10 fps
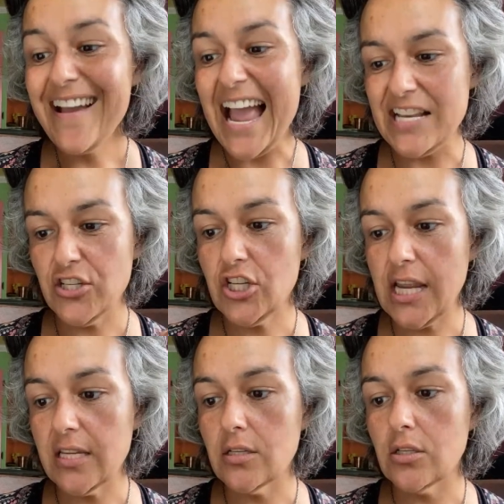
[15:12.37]
and
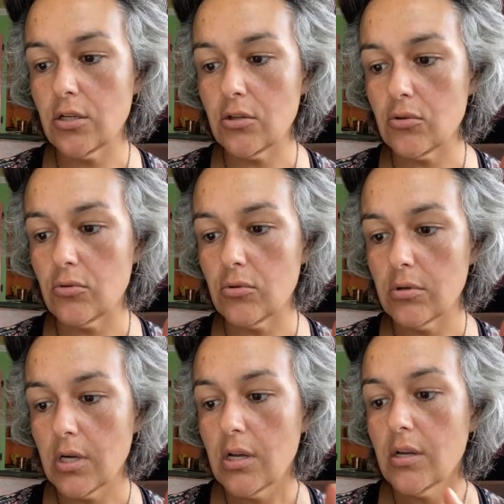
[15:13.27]
chain 2
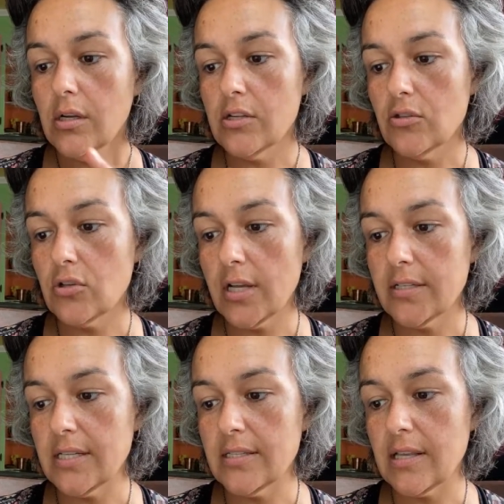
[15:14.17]
constructs
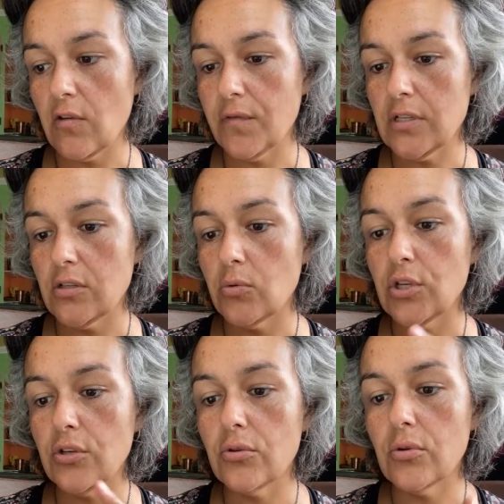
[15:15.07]
itself into a
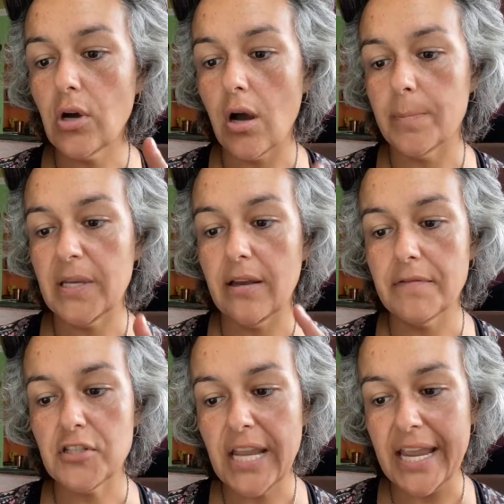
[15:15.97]
new copy of
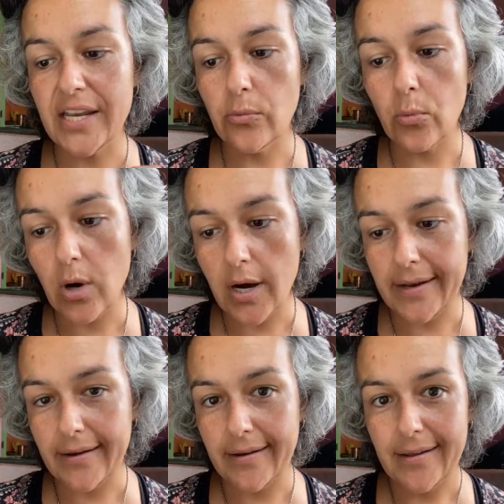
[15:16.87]
chain
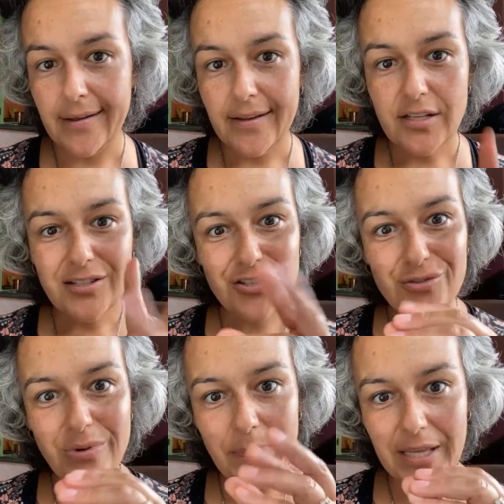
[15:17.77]
1. Just
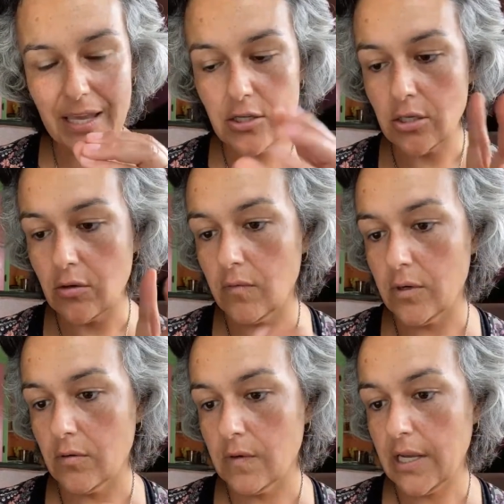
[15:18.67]
replication over
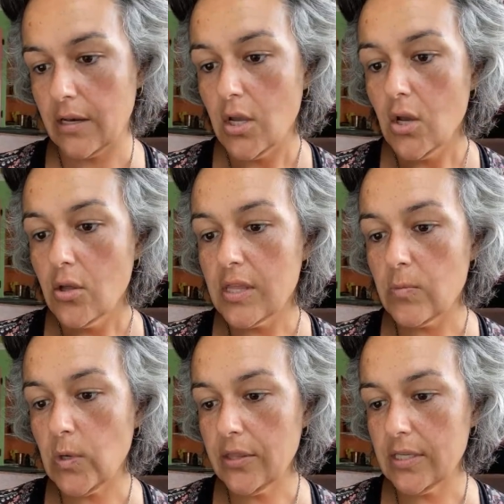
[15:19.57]
and over again.
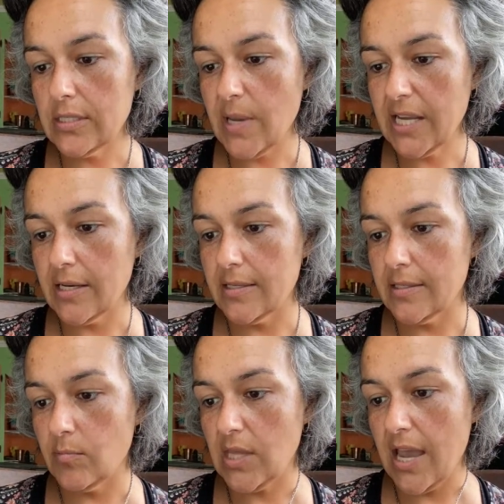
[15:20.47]
With this
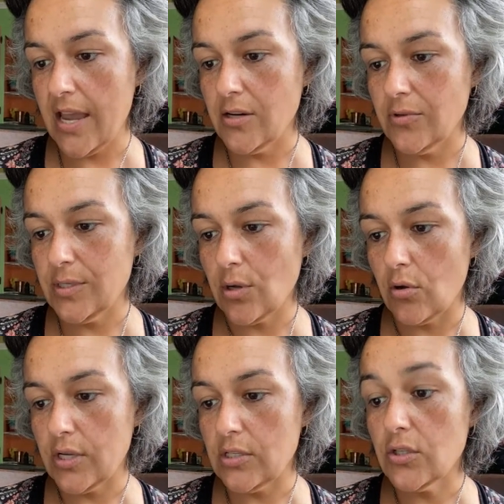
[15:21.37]
mechanism, the end
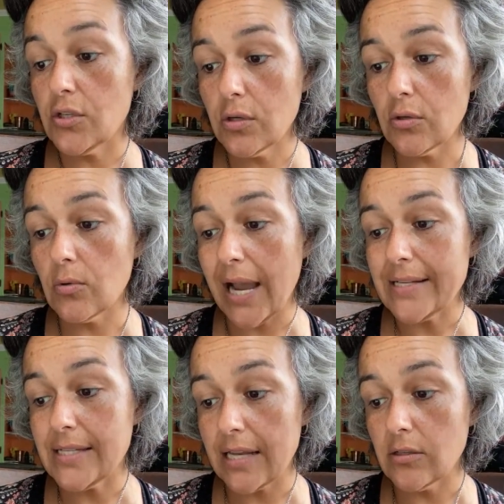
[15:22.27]
result is two
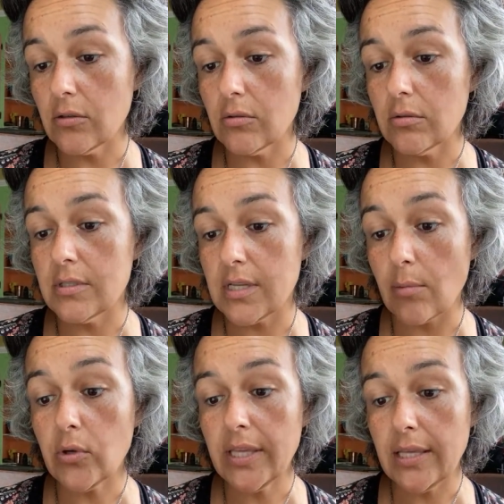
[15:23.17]
identical
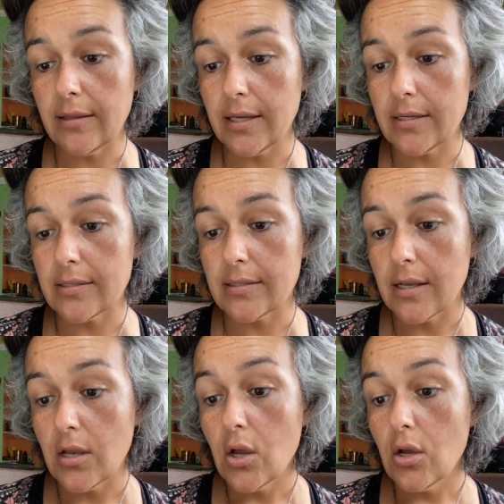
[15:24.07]
double
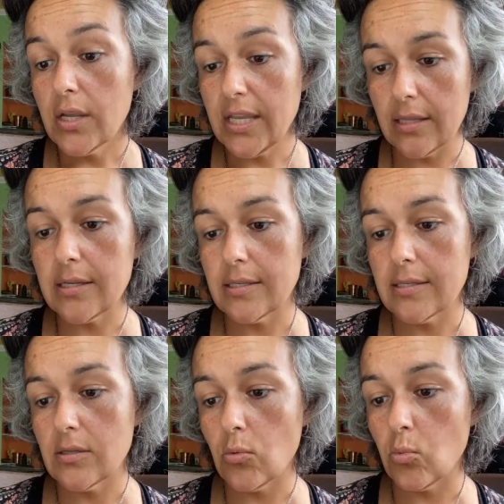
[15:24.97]

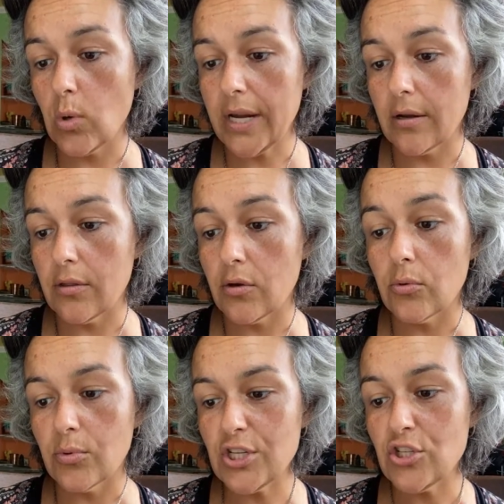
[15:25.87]
helixes where the
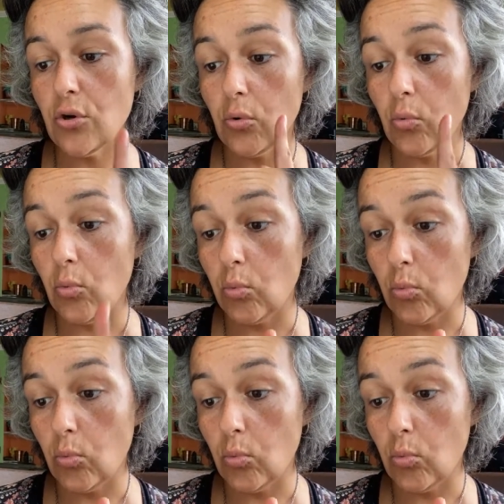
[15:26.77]
original